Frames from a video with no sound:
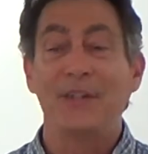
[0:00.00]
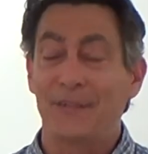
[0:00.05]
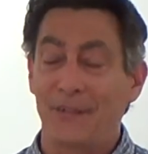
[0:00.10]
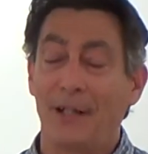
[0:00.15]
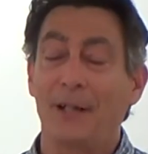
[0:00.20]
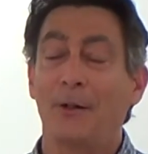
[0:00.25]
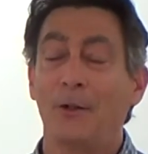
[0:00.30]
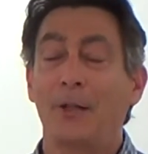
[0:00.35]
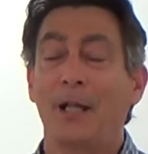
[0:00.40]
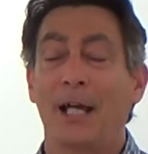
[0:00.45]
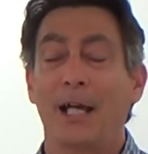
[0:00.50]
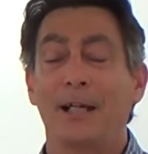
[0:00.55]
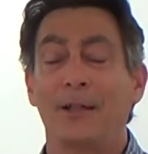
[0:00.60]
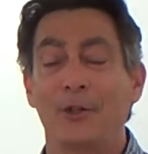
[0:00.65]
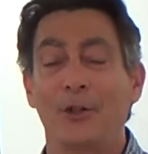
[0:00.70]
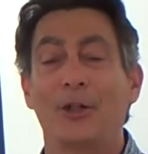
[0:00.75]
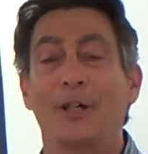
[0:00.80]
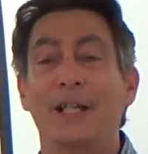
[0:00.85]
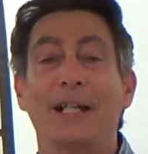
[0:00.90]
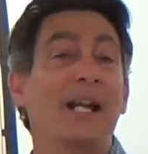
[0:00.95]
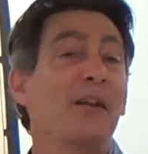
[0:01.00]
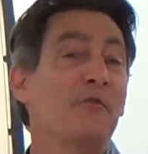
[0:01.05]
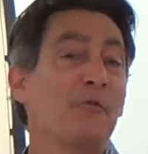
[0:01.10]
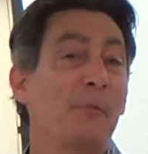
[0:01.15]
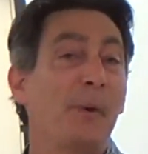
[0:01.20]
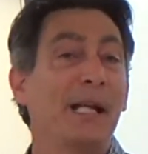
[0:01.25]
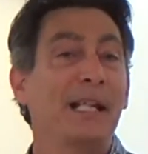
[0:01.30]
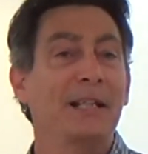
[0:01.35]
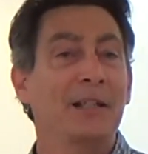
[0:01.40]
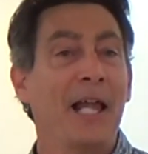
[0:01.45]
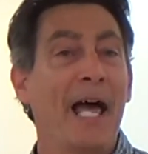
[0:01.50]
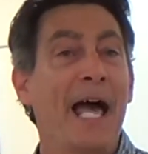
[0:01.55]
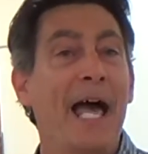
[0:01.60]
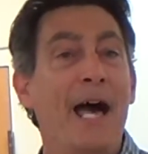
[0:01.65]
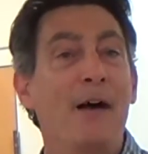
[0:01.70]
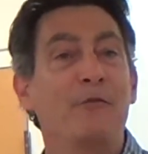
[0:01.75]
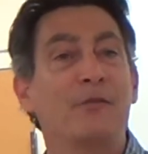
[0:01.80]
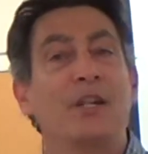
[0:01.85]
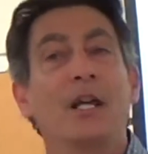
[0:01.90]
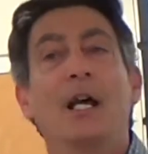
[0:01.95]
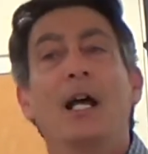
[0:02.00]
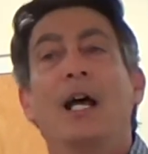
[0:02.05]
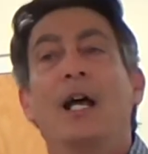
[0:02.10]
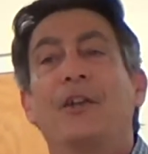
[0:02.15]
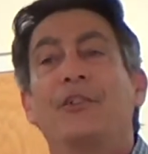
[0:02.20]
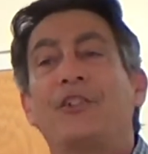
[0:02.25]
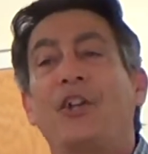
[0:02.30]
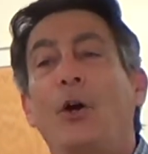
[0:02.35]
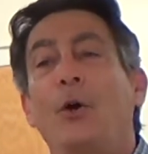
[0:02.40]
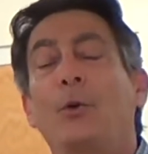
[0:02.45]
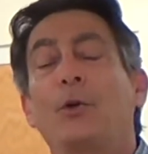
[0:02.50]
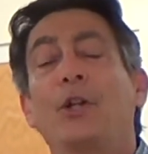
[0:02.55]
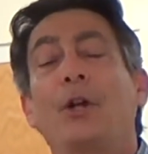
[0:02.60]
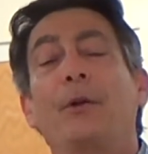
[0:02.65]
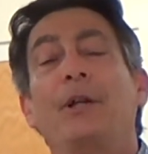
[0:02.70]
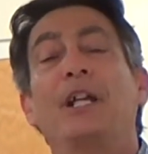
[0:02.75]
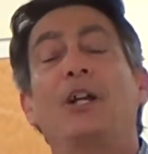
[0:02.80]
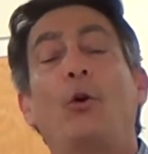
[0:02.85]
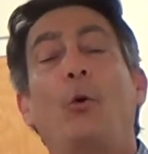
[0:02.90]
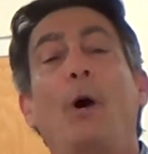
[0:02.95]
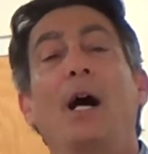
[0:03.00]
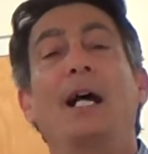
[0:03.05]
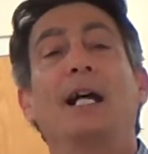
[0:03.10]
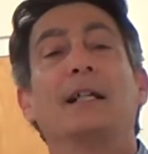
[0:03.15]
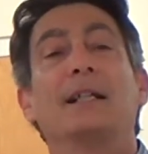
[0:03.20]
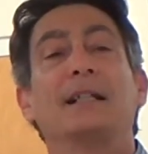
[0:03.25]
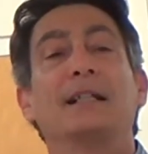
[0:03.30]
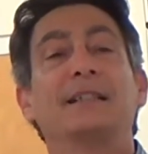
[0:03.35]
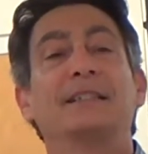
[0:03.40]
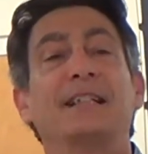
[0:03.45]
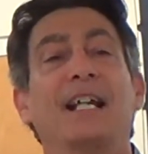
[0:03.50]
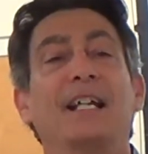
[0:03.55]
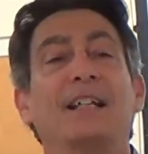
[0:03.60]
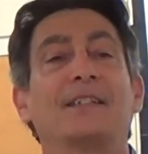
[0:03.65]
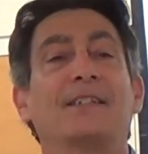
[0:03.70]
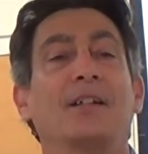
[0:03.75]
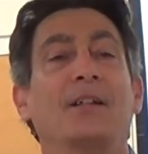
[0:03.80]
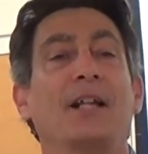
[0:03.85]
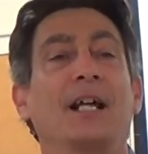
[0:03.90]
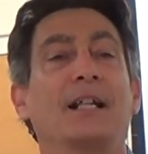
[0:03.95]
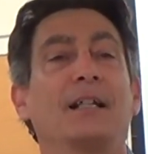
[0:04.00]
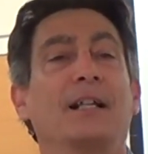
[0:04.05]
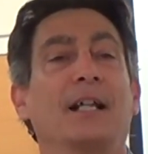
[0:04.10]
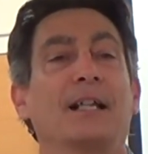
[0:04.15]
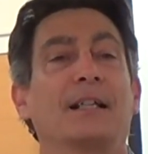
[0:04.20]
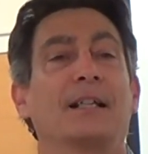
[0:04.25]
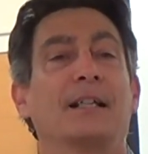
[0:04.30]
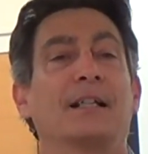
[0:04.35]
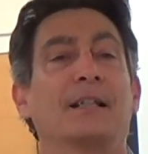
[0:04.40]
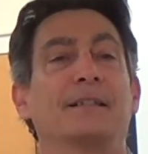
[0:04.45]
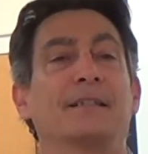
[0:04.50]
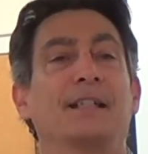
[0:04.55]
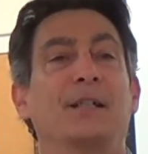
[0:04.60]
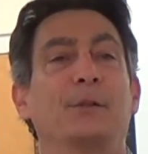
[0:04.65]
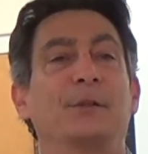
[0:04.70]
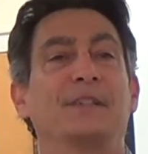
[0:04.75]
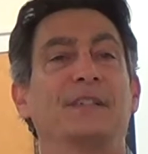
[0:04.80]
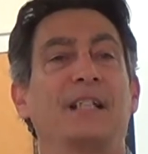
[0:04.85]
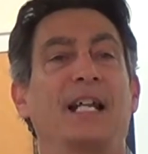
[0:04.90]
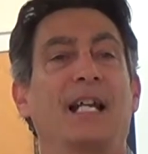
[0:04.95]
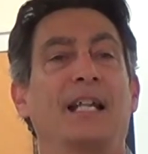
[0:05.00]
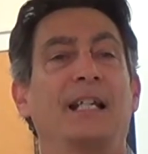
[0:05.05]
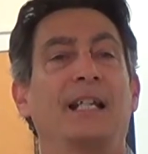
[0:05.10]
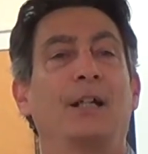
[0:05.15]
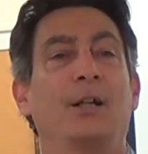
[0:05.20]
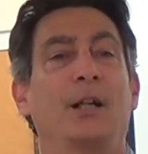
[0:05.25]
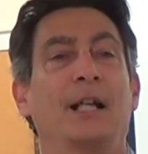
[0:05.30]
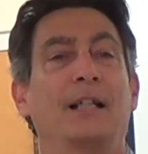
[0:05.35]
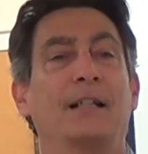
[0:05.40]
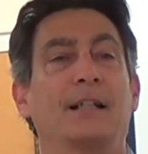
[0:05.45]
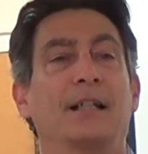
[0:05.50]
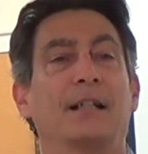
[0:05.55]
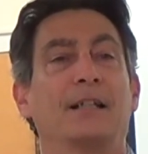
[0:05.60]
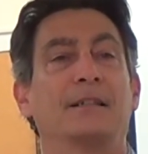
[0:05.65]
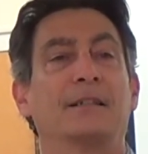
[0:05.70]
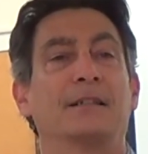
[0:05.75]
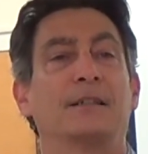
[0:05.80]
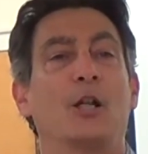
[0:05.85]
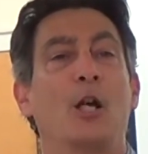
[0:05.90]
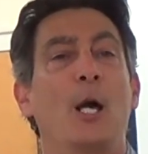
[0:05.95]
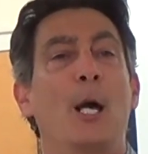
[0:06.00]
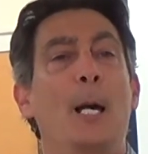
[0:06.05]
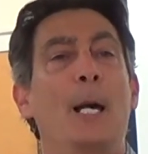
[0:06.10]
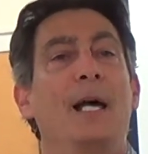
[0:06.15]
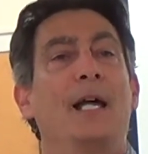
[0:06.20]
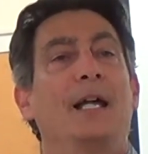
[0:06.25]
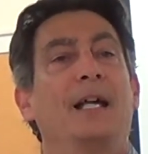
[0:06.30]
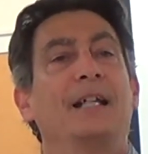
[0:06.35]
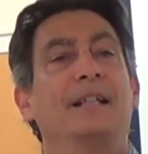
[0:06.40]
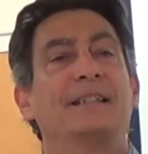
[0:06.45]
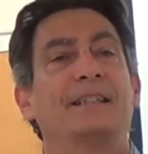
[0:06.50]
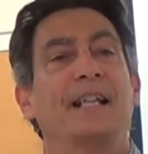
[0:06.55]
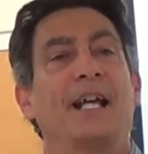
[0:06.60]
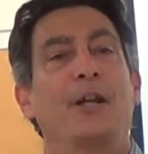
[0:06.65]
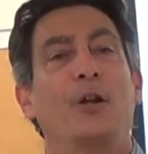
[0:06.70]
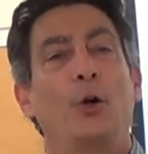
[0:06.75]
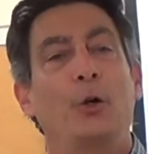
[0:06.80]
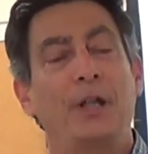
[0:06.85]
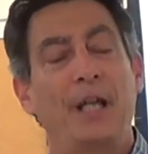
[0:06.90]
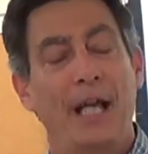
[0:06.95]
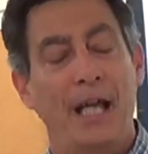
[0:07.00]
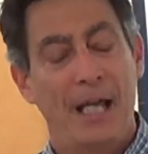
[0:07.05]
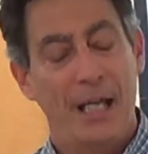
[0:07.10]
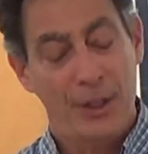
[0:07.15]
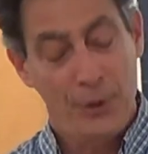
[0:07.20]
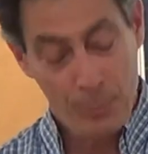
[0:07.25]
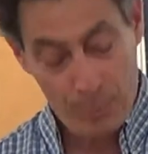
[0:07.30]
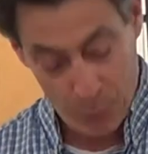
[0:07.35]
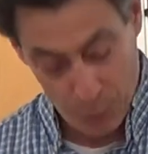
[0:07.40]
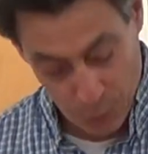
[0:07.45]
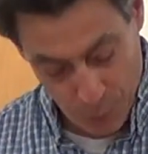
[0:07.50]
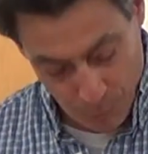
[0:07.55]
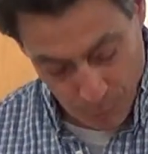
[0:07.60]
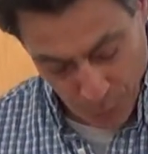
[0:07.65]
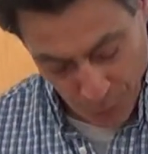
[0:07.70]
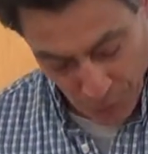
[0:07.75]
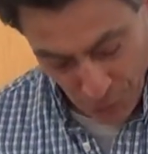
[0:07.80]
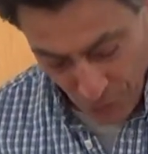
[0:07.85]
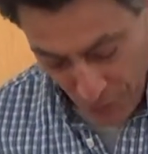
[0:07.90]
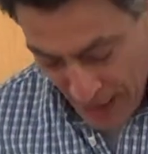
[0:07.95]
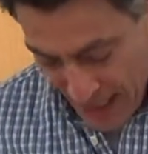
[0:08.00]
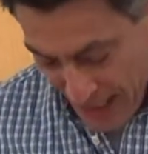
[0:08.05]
he said, "Okay, good." And everybody laughed. So, he quietly takes a leg like this, and he was standing here like this. He said, "Okay, you put your